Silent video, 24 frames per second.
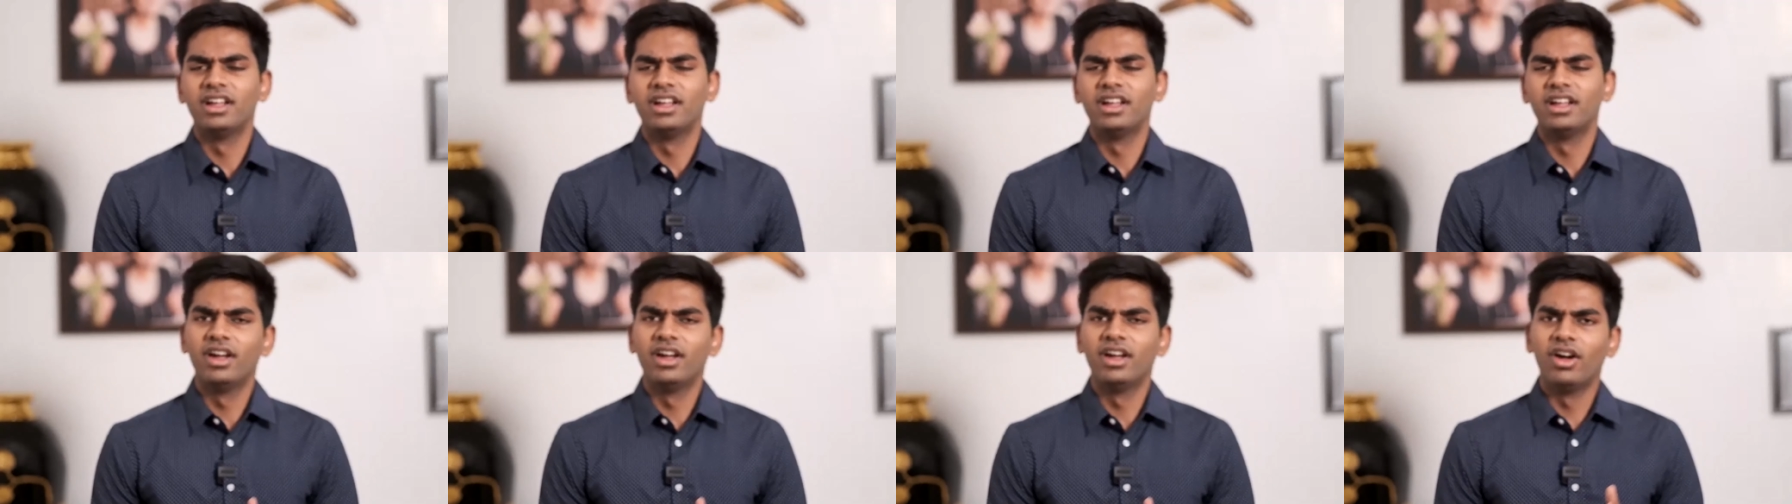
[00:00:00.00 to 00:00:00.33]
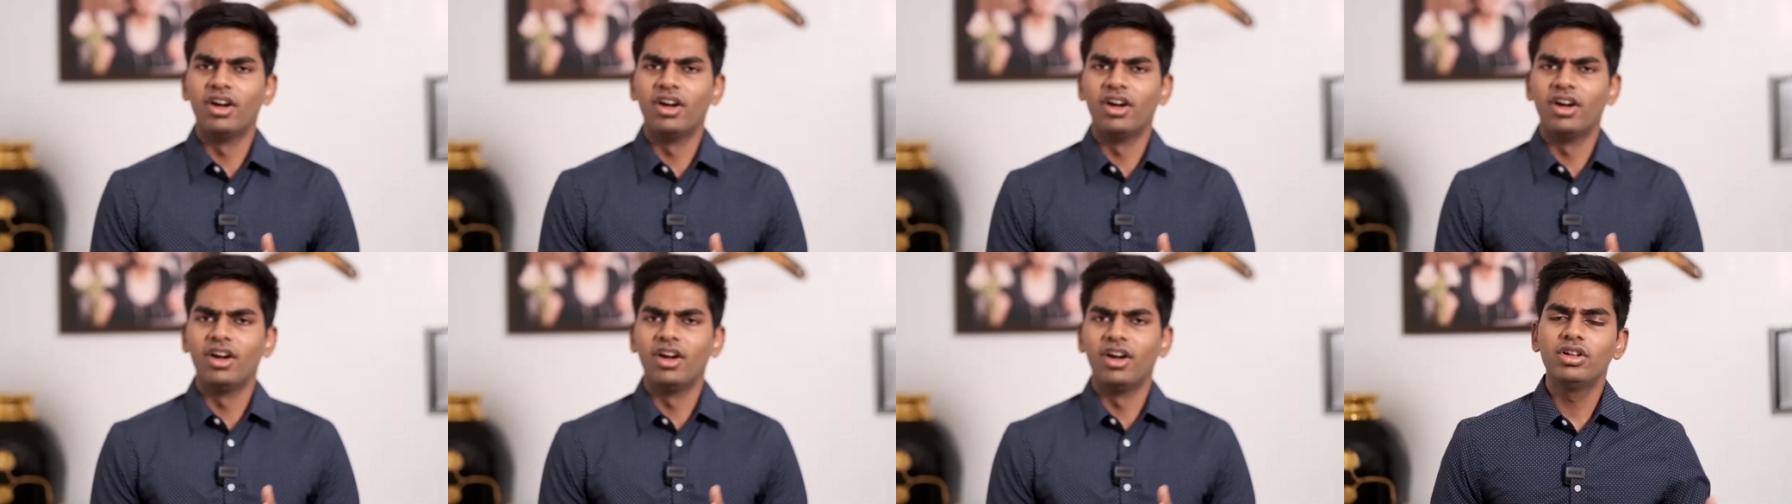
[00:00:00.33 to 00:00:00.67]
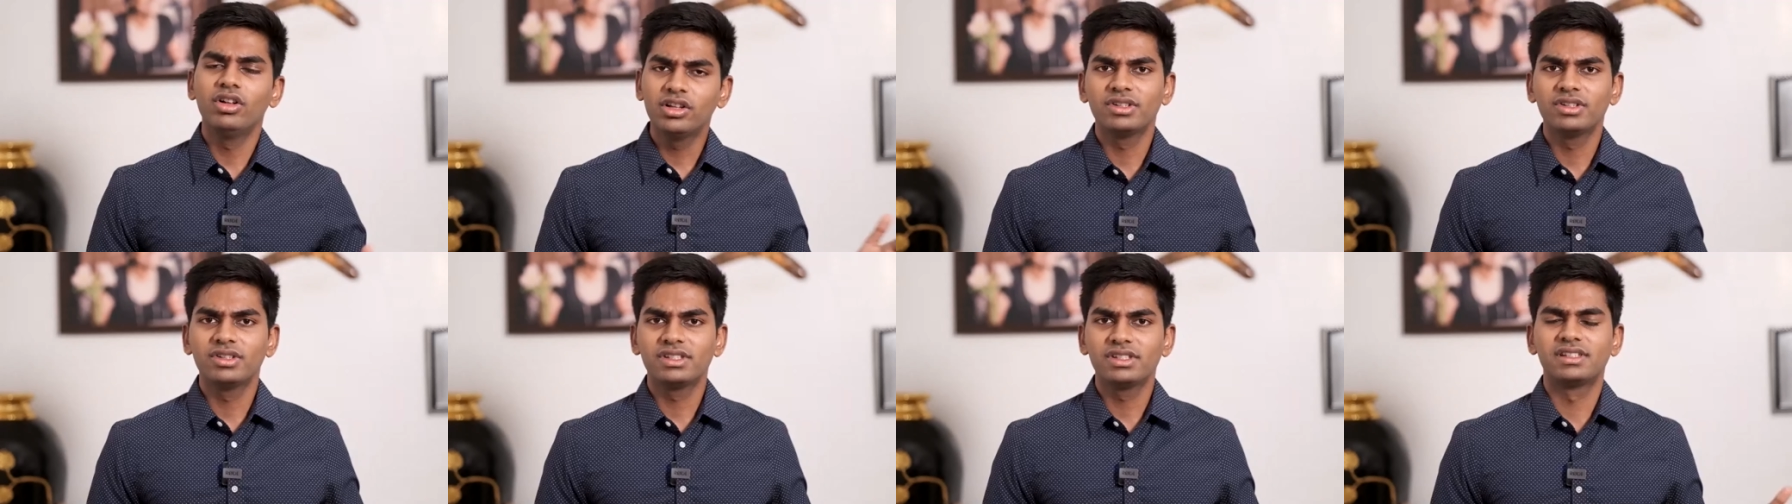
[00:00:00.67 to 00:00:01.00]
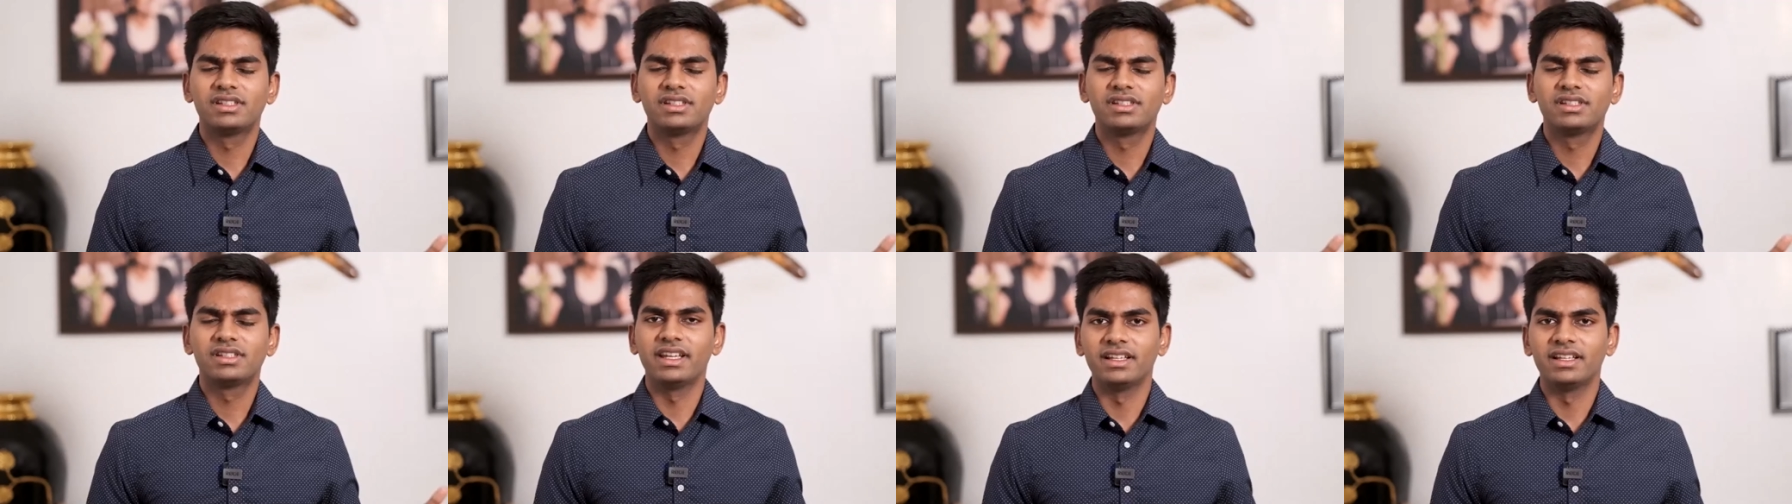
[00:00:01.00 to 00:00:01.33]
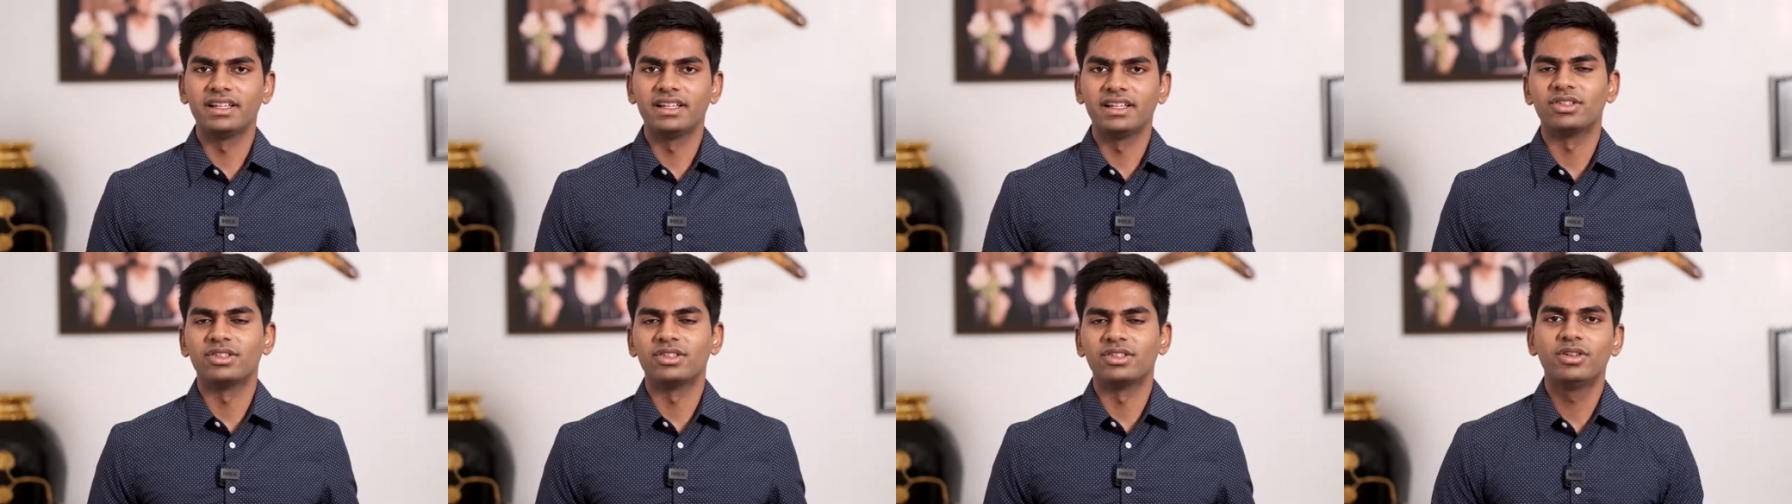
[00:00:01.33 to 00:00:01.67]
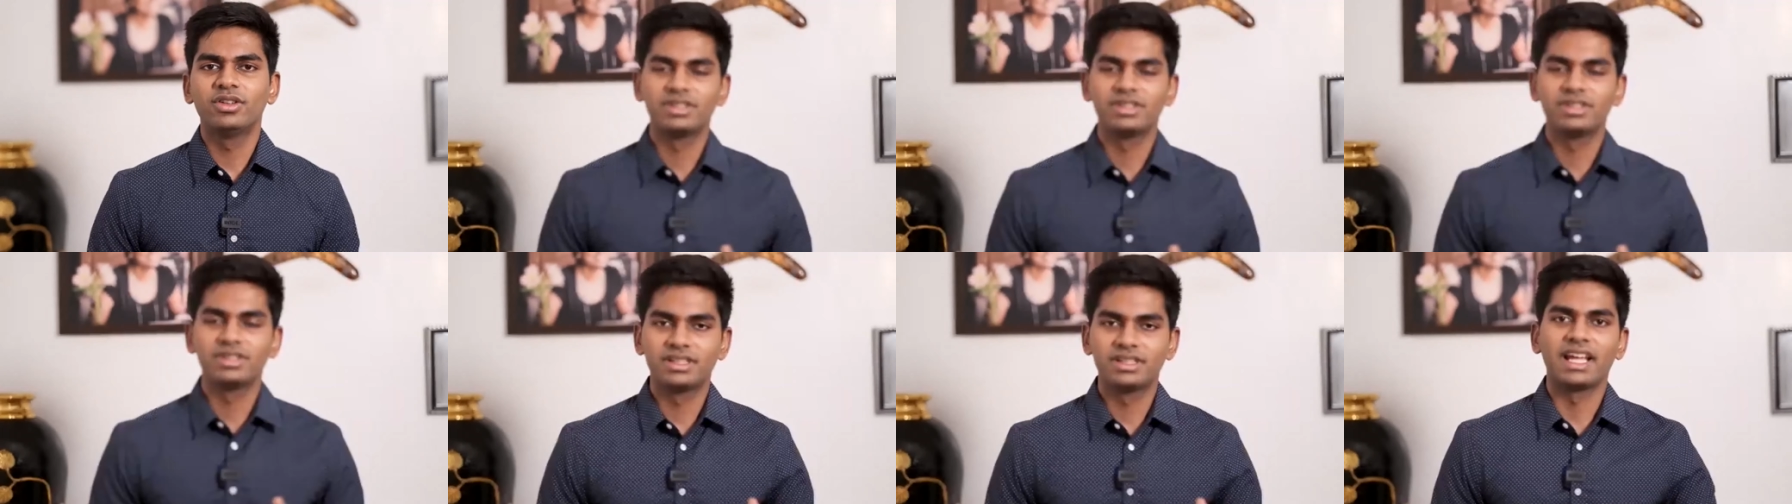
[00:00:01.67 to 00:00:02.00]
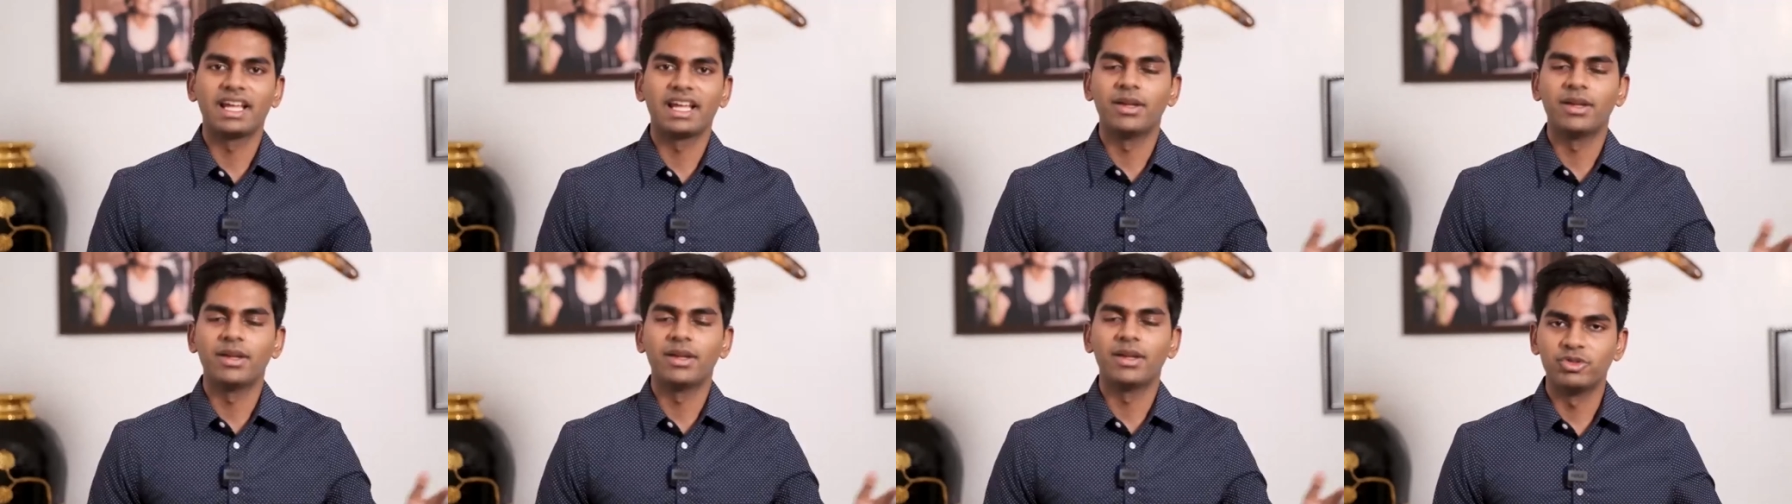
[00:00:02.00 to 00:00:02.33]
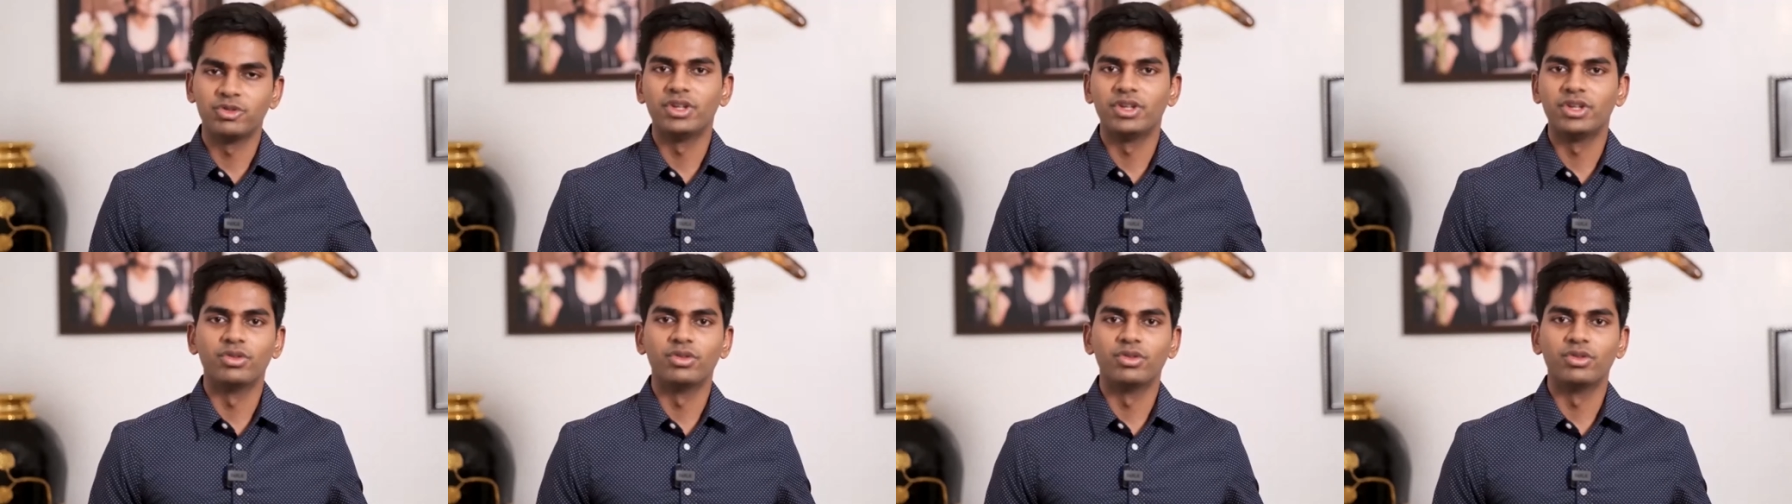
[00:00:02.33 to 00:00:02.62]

All those things, all those times when you